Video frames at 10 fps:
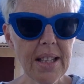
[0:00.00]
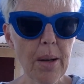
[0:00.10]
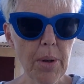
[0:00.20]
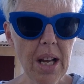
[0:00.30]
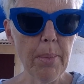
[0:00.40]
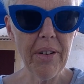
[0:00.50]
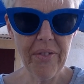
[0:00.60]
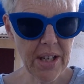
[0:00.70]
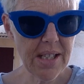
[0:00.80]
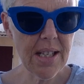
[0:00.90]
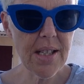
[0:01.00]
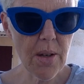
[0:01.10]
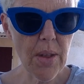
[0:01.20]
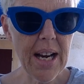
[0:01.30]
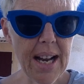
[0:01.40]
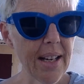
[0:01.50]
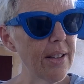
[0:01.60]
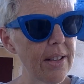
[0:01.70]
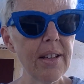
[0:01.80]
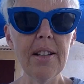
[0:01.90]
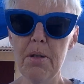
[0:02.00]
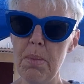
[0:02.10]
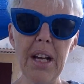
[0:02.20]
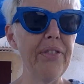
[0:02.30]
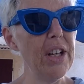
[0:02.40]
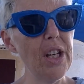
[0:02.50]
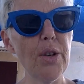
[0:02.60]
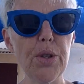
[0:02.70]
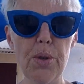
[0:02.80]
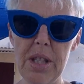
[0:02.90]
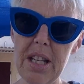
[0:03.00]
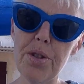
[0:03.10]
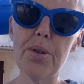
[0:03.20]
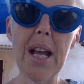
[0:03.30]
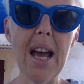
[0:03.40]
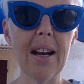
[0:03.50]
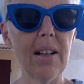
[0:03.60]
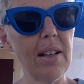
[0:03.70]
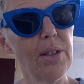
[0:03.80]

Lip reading: that they would come and fix it so that I could make videos, use the internet,